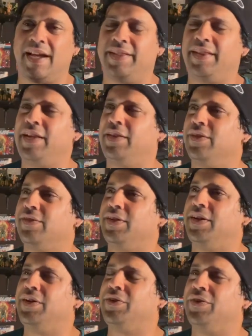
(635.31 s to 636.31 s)
I think there's an
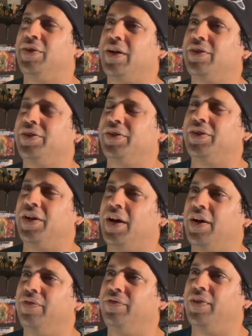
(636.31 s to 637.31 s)
introduction
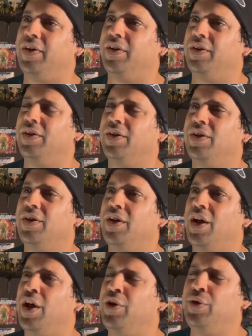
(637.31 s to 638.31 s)
of uh,
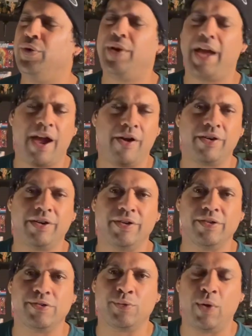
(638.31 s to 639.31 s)
a new
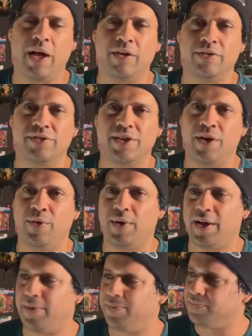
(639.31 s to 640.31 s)
character as well. So
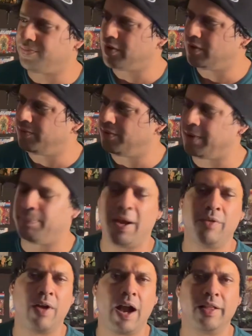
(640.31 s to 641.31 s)
um, like
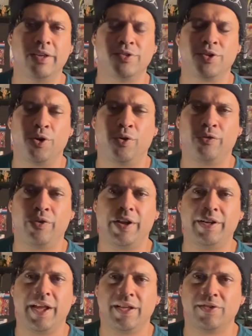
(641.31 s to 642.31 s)
Ben Reilly's
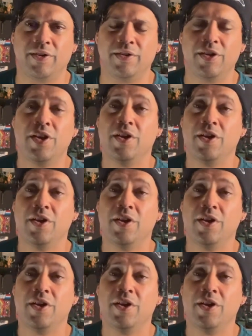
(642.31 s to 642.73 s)
girlfriend takes on.